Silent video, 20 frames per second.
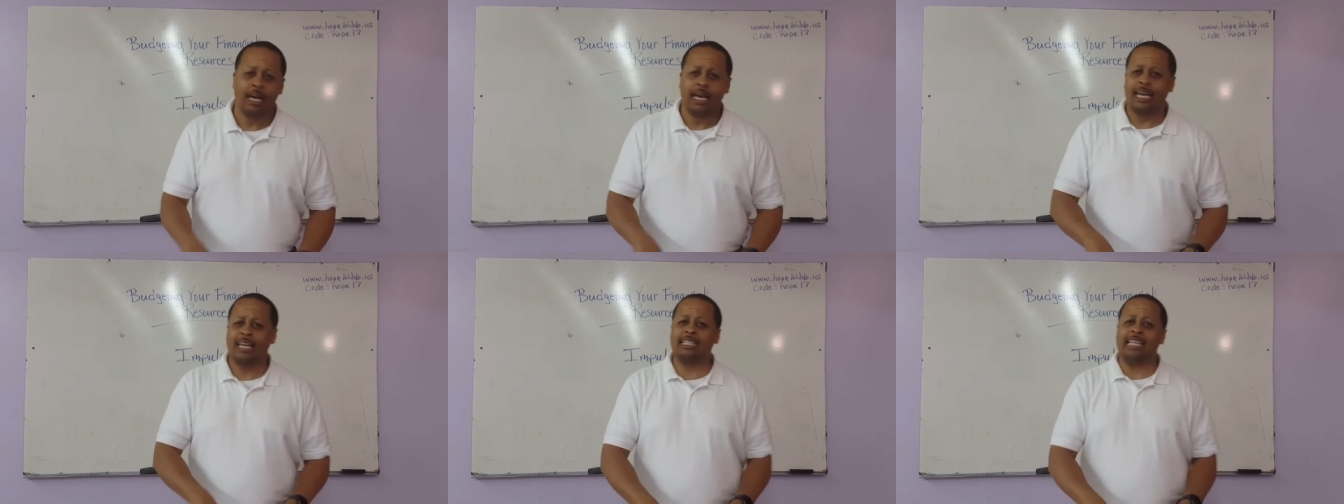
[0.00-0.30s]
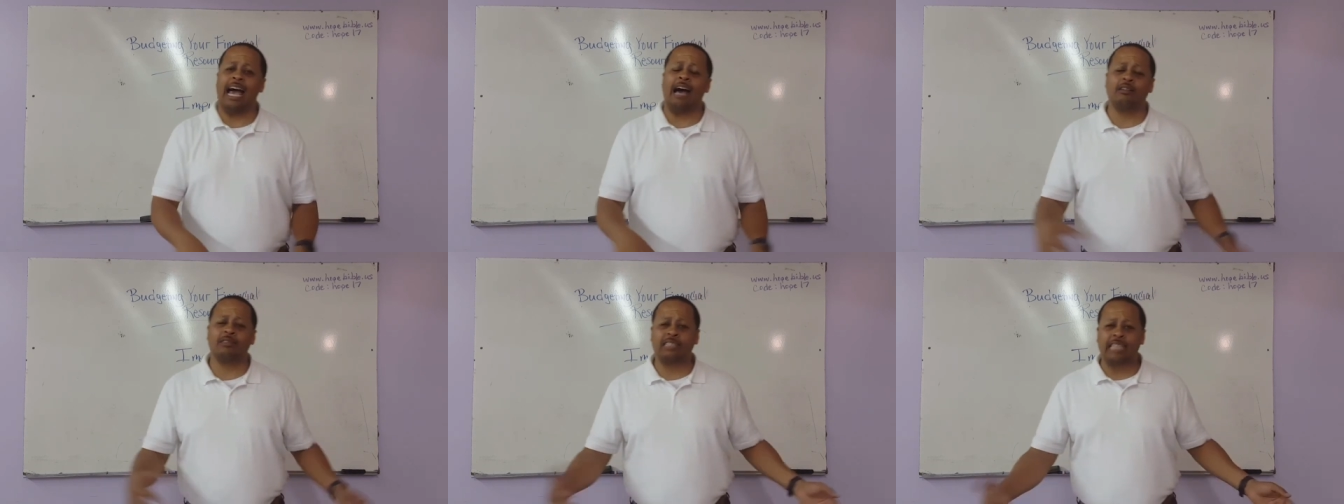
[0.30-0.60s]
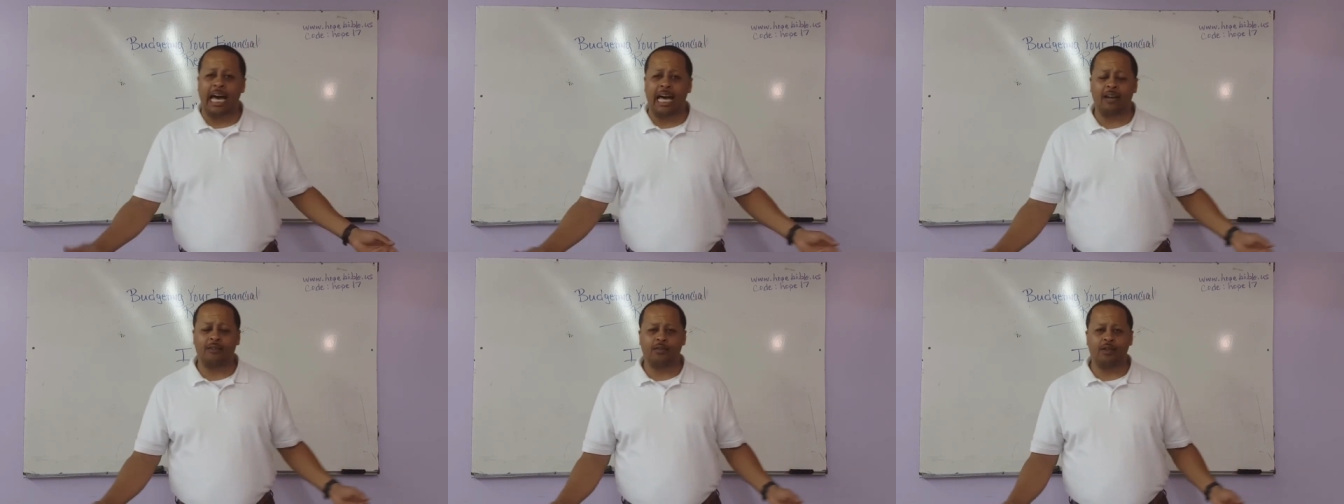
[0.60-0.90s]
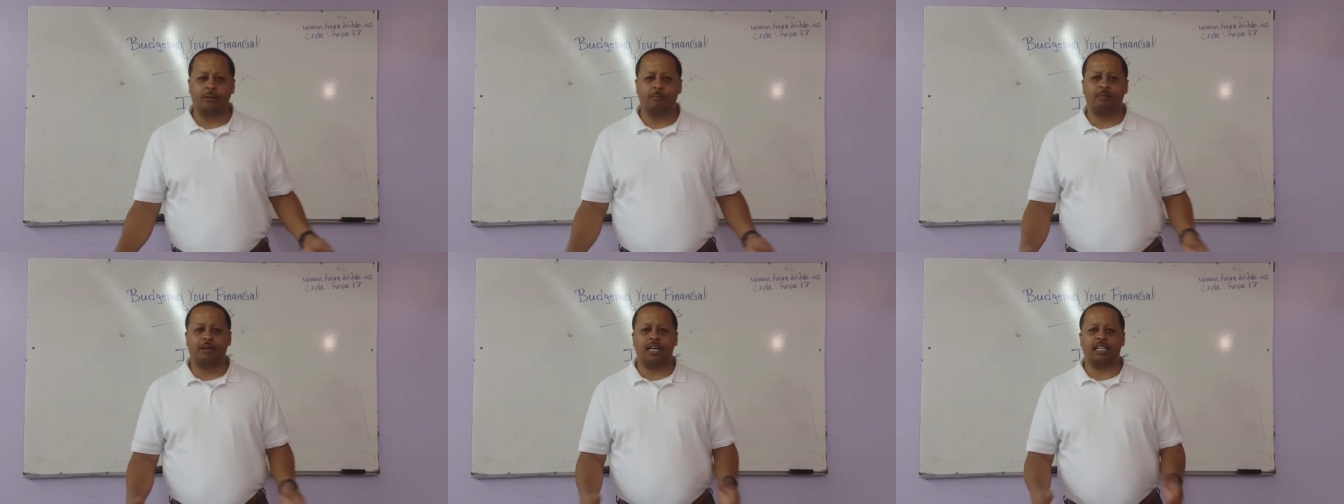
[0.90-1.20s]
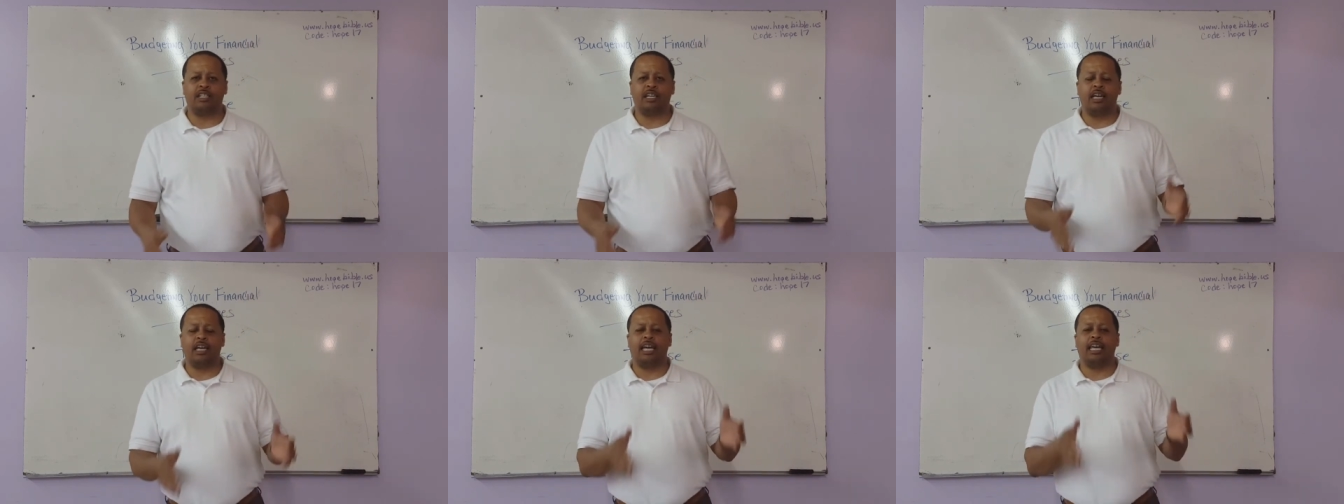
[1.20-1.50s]
it's outside of your
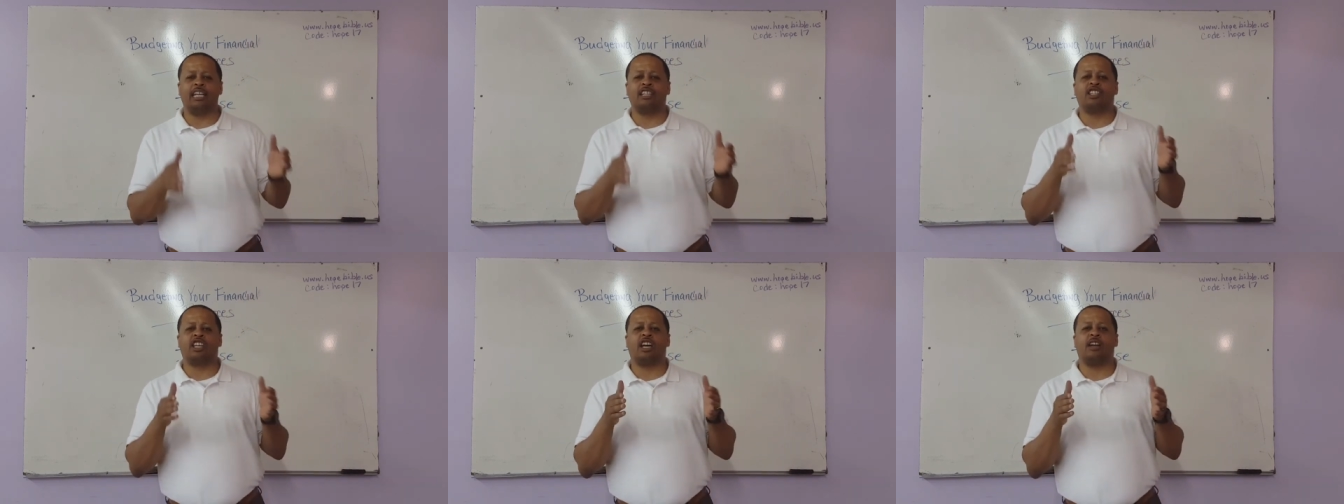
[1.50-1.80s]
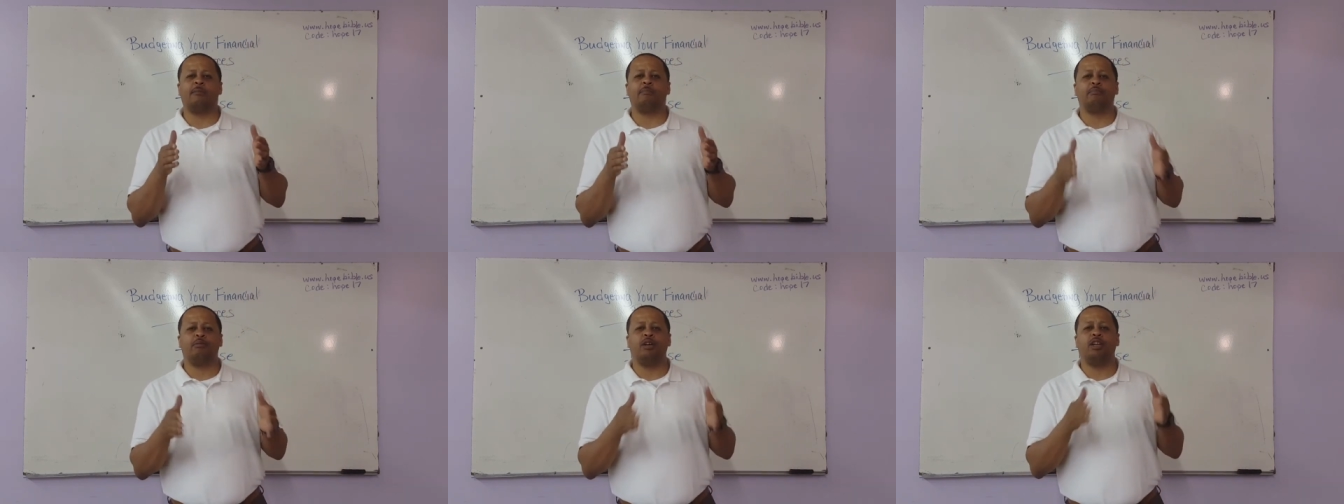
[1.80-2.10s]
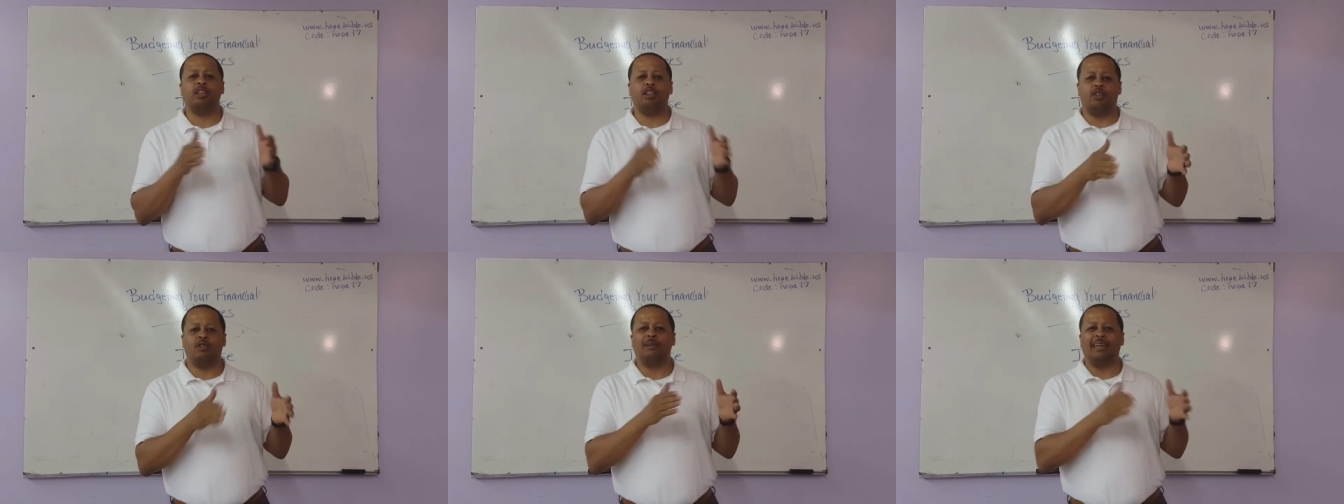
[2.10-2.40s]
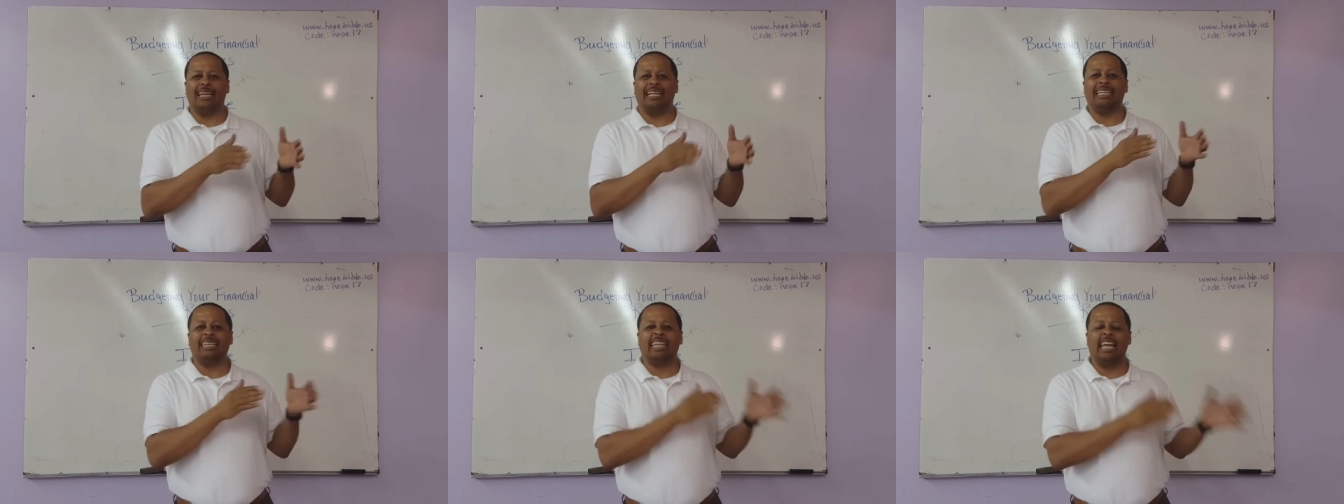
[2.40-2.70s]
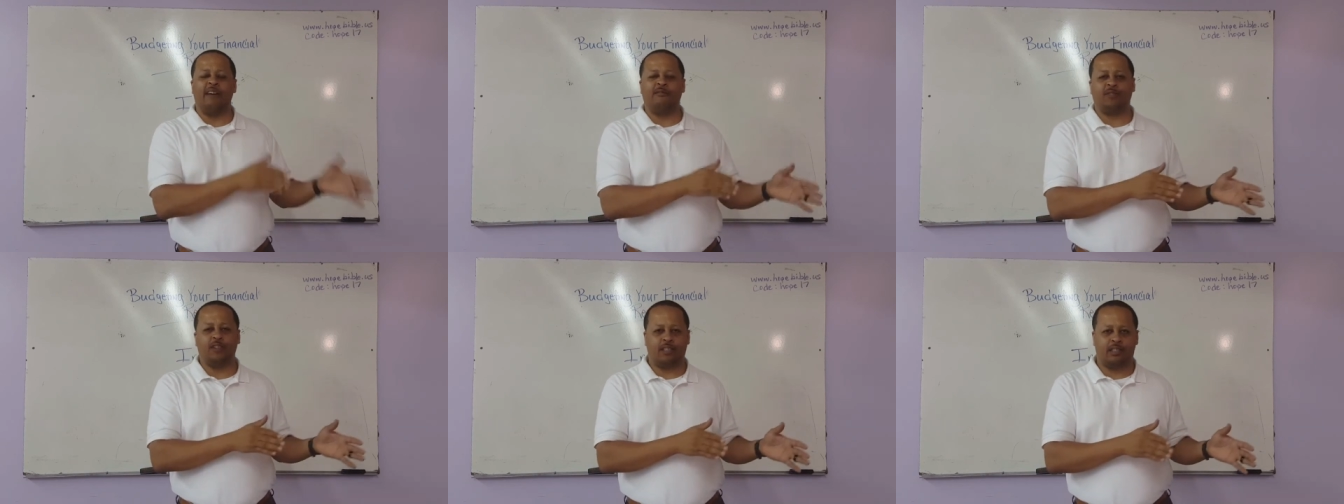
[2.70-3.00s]
budget, and it's gonna put you in a
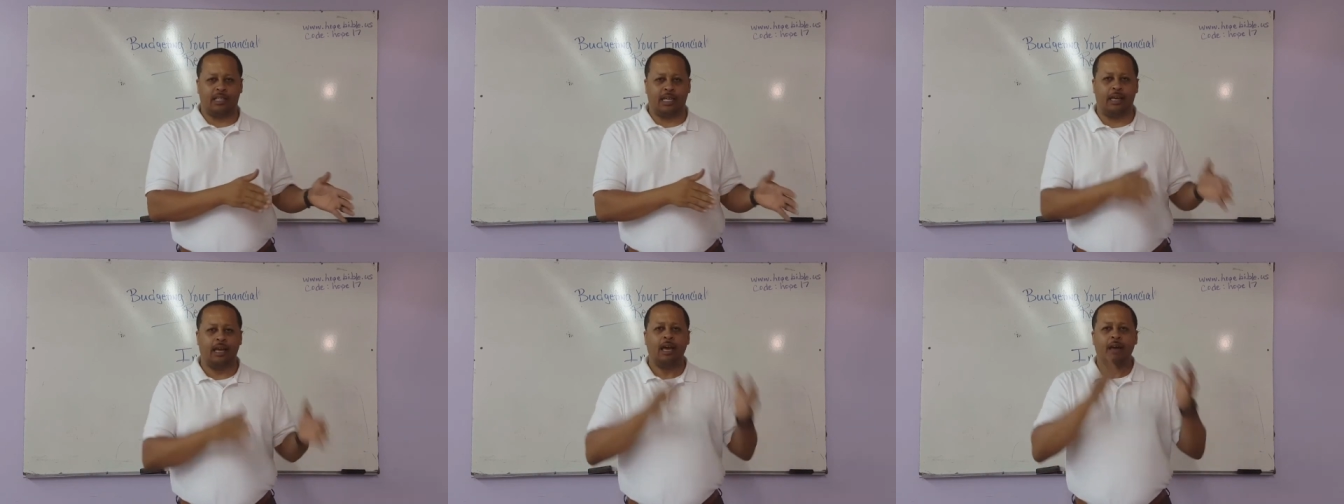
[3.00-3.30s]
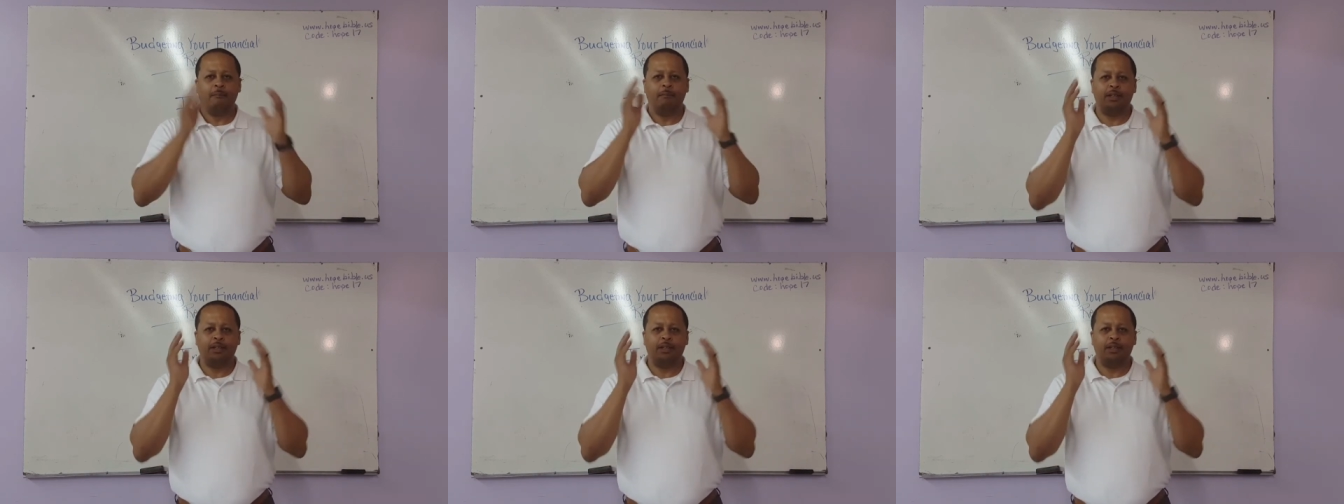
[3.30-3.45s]
deficit,